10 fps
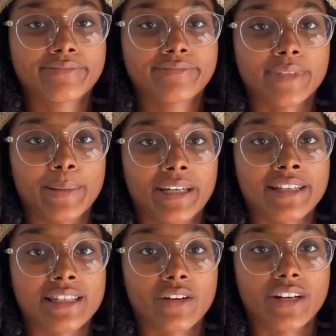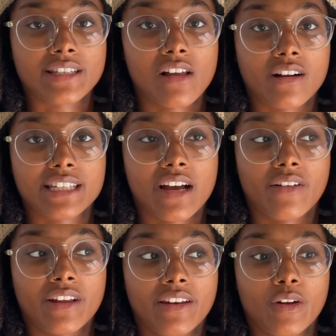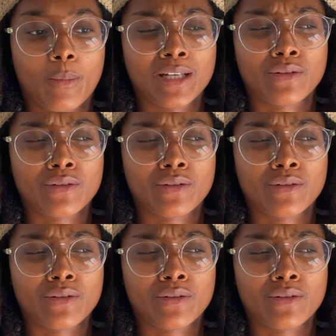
I mean, considering it's lockdown and nobody's doing